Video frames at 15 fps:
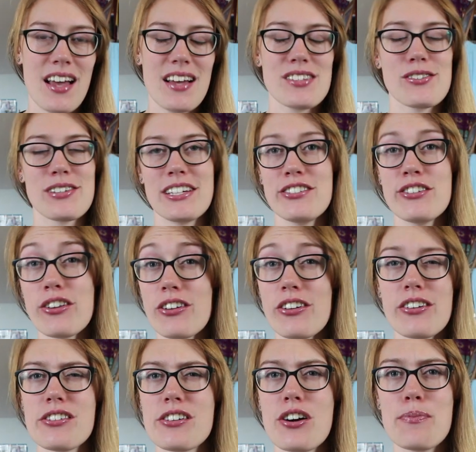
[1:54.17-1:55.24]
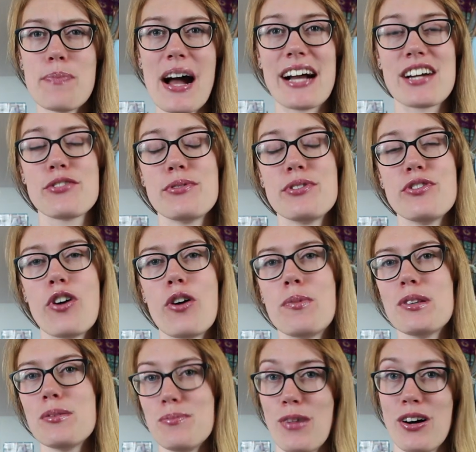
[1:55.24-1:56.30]
so can no longer go back to a
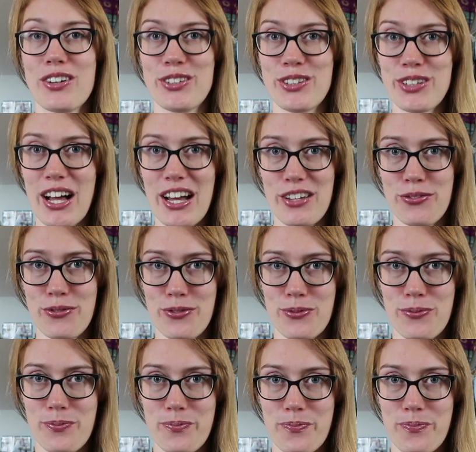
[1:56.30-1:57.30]
normal muggle life.